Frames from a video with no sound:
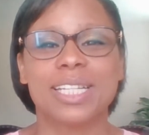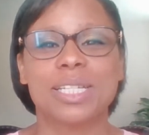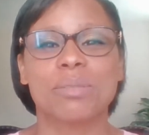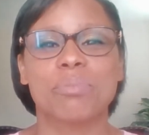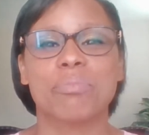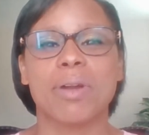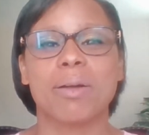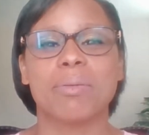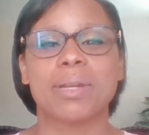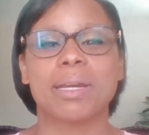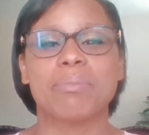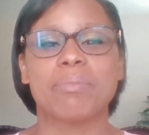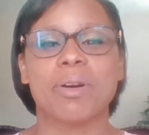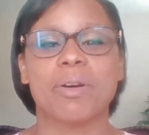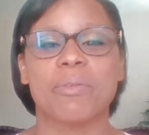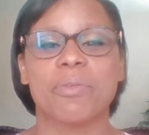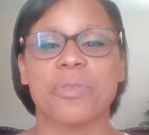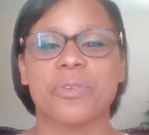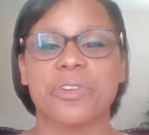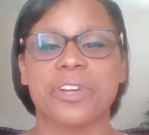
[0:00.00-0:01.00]
It's probably
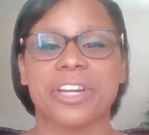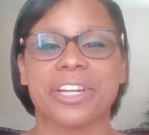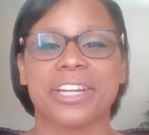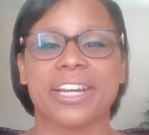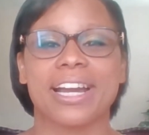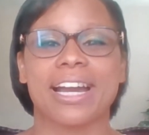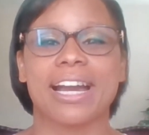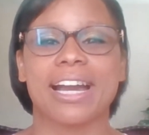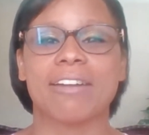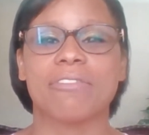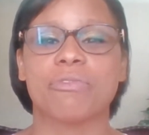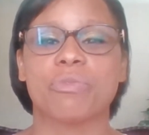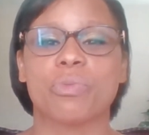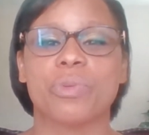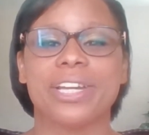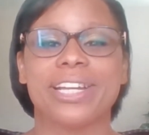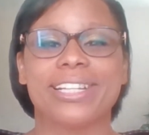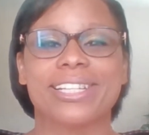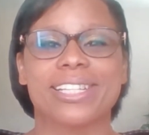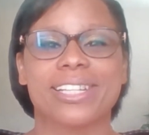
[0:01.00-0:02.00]
about three and a half
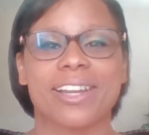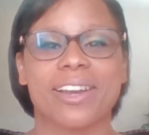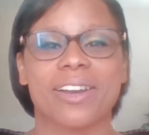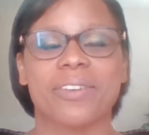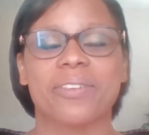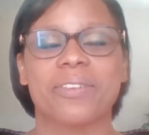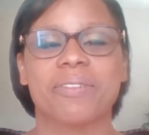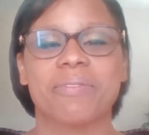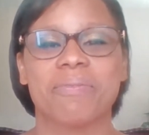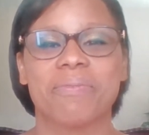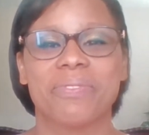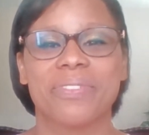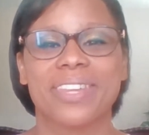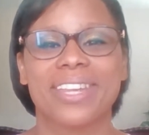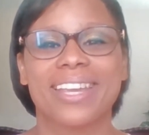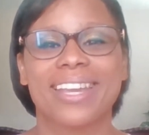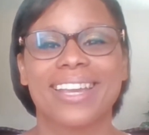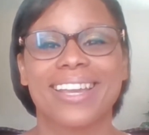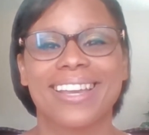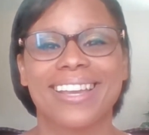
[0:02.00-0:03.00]
weeks now.
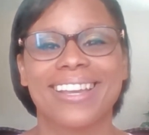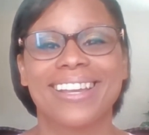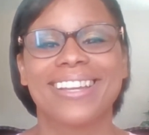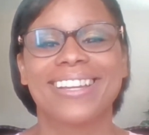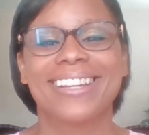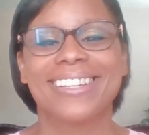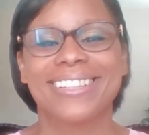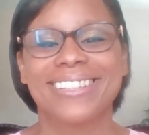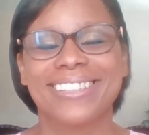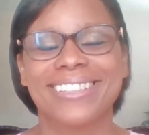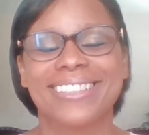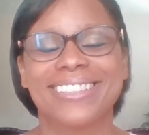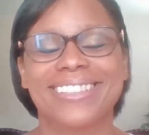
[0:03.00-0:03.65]
Mm-hmm.